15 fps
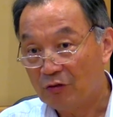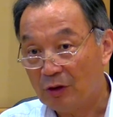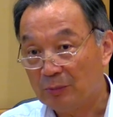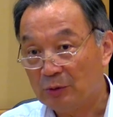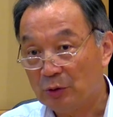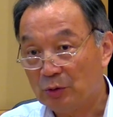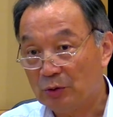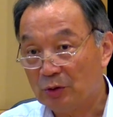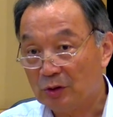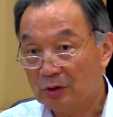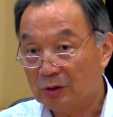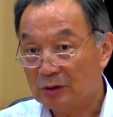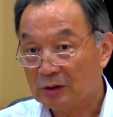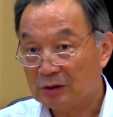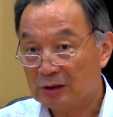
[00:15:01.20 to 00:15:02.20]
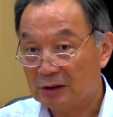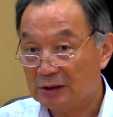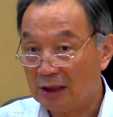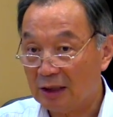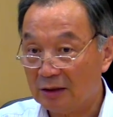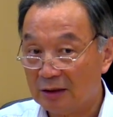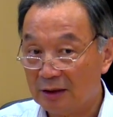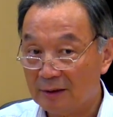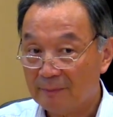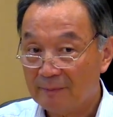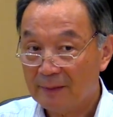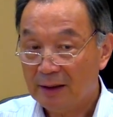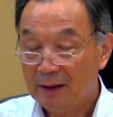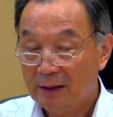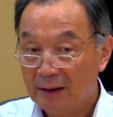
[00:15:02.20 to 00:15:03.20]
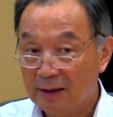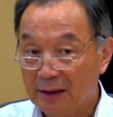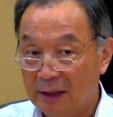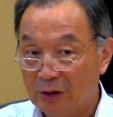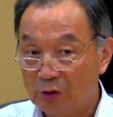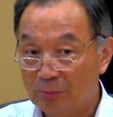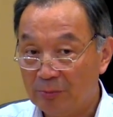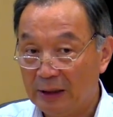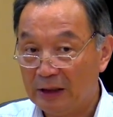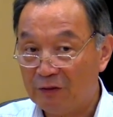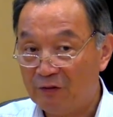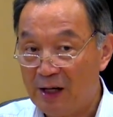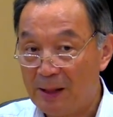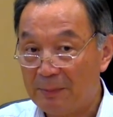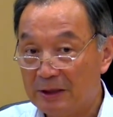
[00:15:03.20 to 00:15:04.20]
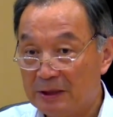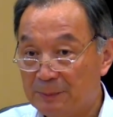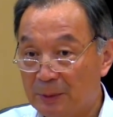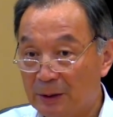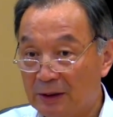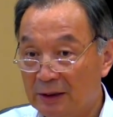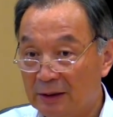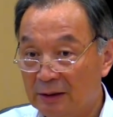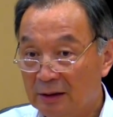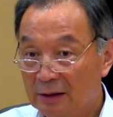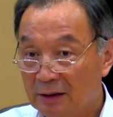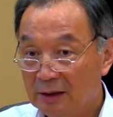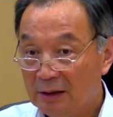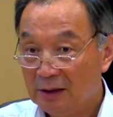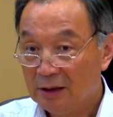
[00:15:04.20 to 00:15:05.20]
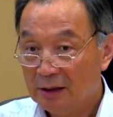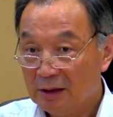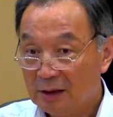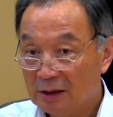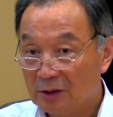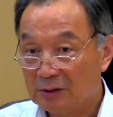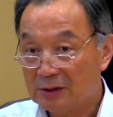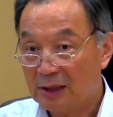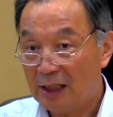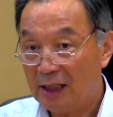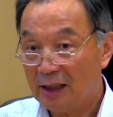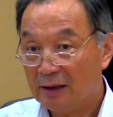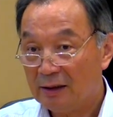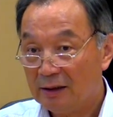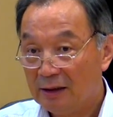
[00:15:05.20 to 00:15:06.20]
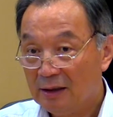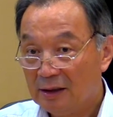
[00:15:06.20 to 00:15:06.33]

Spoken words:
from the rural society. And then to make farmers' burden goes high.